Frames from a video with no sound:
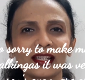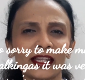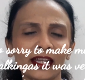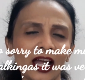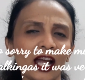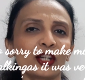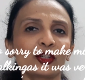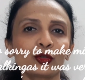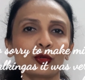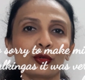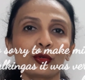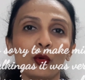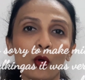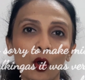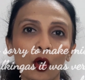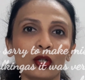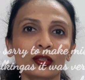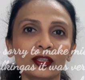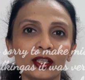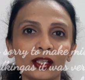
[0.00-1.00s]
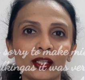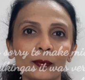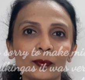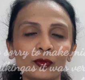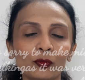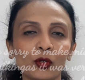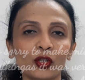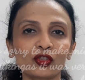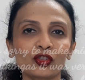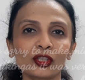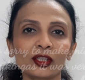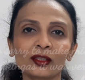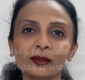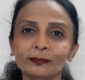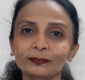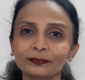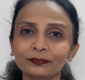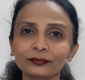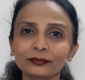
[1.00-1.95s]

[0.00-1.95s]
Like I'll show you all the lip swatches,